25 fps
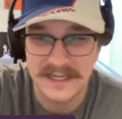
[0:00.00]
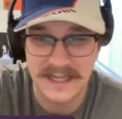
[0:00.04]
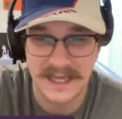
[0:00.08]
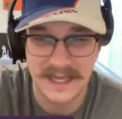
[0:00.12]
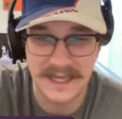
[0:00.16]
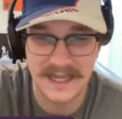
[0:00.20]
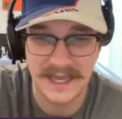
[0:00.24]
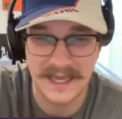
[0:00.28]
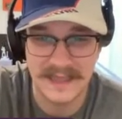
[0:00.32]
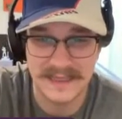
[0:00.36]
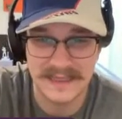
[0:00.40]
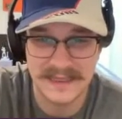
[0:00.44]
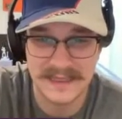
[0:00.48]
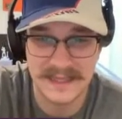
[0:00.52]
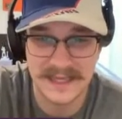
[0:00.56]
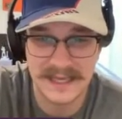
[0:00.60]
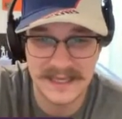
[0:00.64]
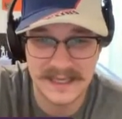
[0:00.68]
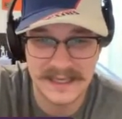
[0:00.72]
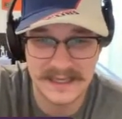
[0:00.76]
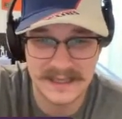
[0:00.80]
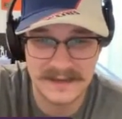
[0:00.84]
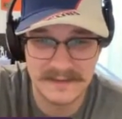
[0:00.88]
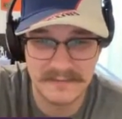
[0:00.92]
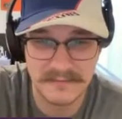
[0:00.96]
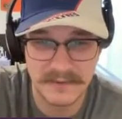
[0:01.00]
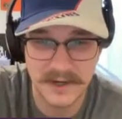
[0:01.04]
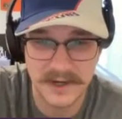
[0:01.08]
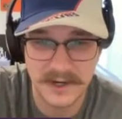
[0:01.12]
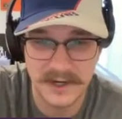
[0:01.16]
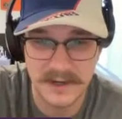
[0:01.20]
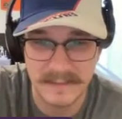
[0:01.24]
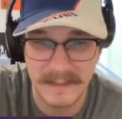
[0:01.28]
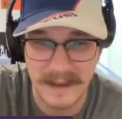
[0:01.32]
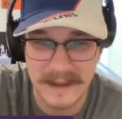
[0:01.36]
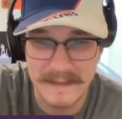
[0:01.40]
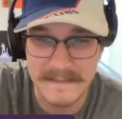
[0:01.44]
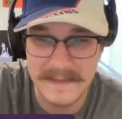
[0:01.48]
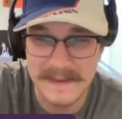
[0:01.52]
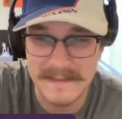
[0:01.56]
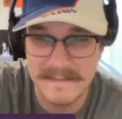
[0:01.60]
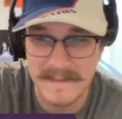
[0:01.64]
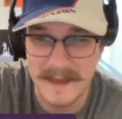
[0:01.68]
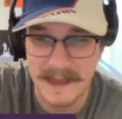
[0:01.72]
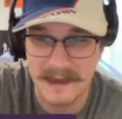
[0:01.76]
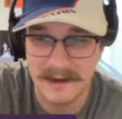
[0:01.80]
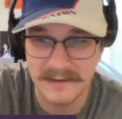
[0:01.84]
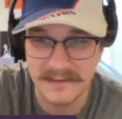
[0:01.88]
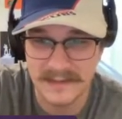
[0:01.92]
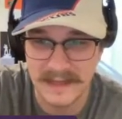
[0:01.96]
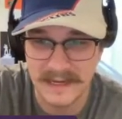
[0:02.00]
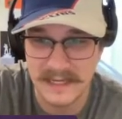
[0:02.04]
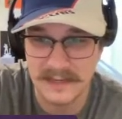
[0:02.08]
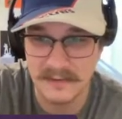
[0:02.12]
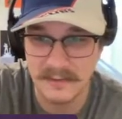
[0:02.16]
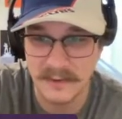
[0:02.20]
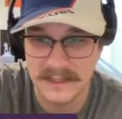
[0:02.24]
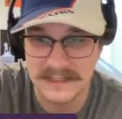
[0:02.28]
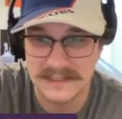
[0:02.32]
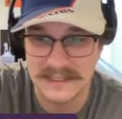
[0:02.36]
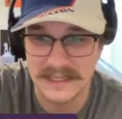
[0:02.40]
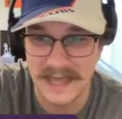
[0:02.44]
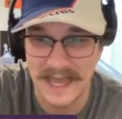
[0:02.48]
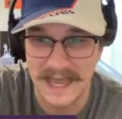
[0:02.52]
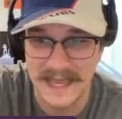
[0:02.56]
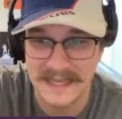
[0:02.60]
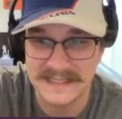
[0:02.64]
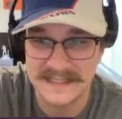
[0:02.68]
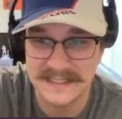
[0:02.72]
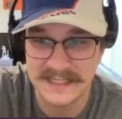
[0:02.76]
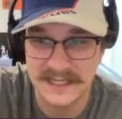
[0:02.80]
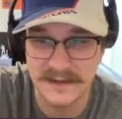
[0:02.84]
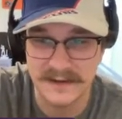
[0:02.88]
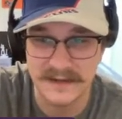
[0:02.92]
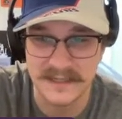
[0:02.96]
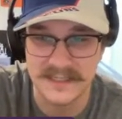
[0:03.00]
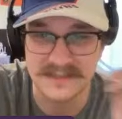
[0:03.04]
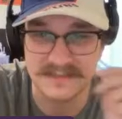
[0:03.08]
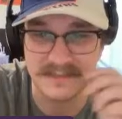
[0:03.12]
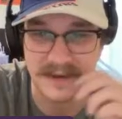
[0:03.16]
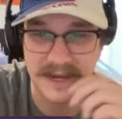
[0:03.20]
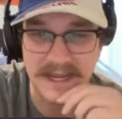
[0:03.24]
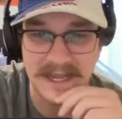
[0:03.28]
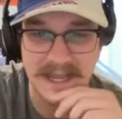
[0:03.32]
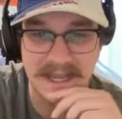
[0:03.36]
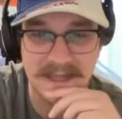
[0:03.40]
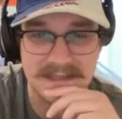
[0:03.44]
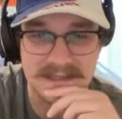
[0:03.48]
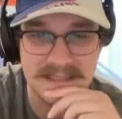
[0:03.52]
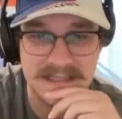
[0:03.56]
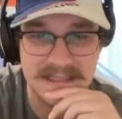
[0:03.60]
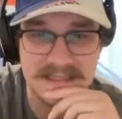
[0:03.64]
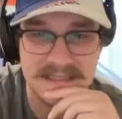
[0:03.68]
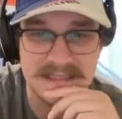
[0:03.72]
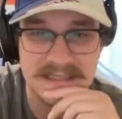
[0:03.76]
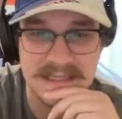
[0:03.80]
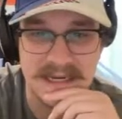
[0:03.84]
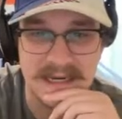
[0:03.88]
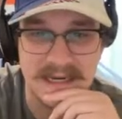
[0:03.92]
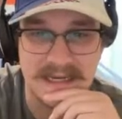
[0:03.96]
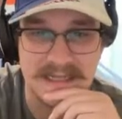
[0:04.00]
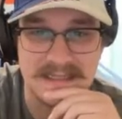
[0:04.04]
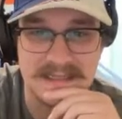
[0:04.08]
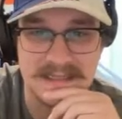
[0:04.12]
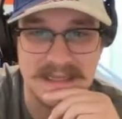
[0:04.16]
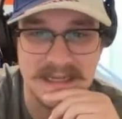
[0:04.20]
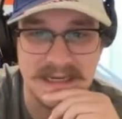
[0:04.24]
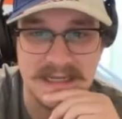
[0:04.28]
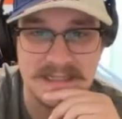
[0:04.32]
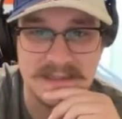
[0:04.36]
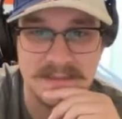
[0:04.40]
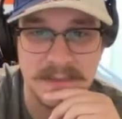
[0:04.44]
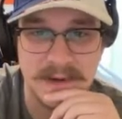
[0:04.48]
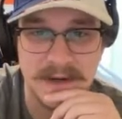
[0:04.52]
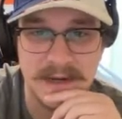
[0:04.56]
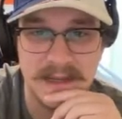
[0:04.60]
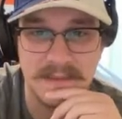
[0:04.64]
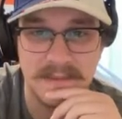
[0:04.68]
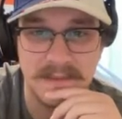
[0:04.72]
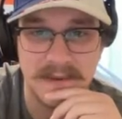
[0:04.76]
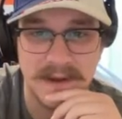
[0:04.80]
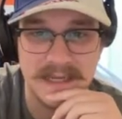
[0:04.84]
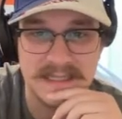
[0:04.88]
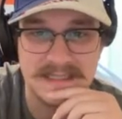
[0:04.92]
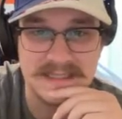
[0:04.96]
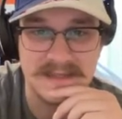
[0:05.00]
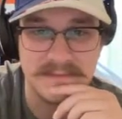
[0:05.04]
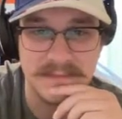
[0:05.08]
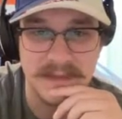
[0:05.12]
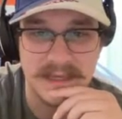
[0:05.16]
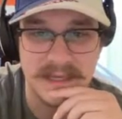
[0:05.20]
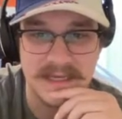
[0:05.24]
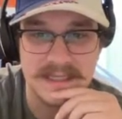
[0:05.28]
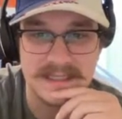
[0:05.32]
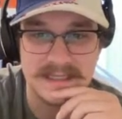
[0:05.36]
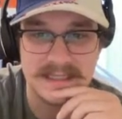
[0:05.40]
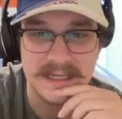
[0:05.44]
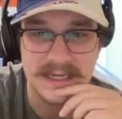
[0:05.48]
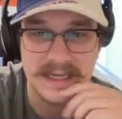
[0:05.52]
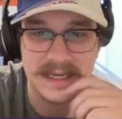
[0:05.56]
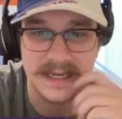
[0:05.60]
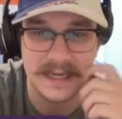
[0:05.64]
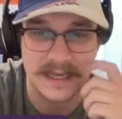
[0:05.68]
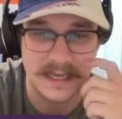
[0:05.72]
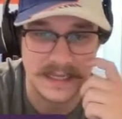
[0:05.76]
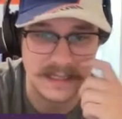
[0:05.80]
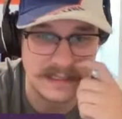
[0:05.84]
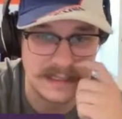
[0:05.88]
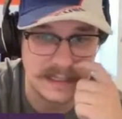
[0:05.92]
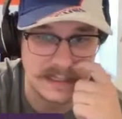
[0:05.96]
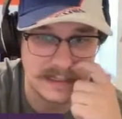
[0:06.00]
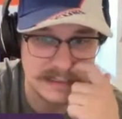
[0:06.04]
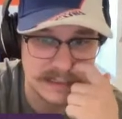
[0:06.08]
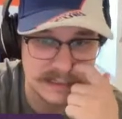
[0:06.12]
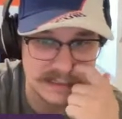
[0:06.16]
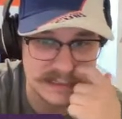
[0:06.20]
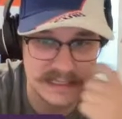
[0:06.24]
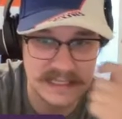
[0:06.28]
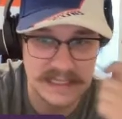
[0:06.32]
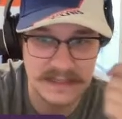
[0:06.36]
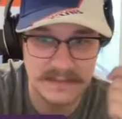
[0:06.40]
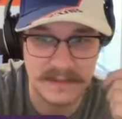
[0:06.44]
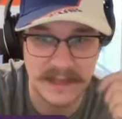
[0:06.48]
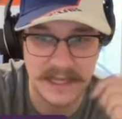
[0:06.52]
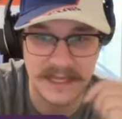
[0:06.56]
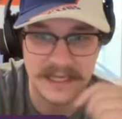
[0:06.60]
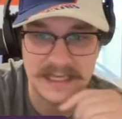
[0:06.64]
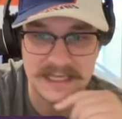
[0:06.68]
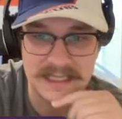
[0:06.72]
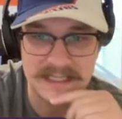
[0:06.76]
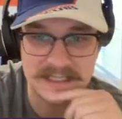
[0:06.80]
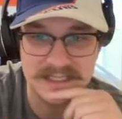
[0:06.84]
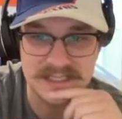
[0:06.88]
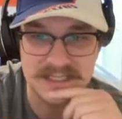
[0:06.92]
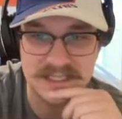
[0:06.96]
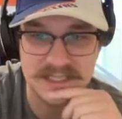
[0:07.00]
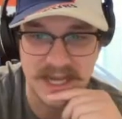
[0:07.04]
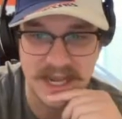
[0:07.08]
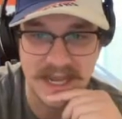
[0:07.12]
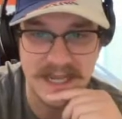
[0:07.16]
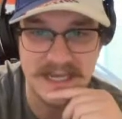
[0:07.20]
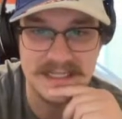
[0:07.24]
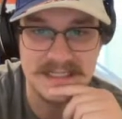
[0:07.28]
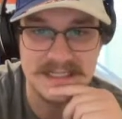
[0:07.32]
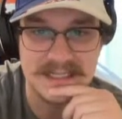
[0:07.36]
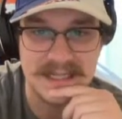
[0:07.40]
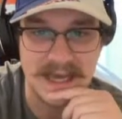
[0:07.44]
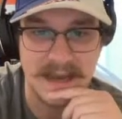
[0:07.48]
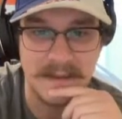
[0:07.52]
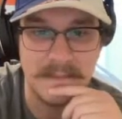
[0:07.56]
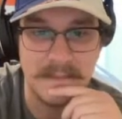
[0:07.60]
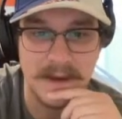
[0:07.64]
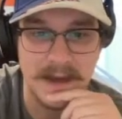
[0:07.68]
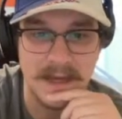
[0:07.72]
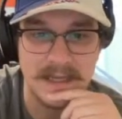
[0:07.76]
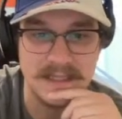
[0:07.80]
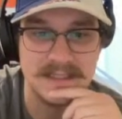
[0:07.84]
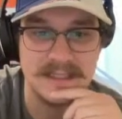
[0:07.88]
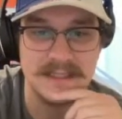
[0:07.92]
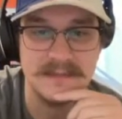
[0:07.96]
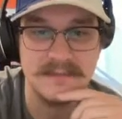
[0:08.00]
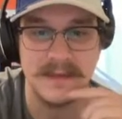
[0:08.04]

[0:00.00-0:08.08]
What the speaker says: Like I think Rooker might be better than he was last year in his breakout season, and it's pretty impressive because it doesn't seem like he's changed that much.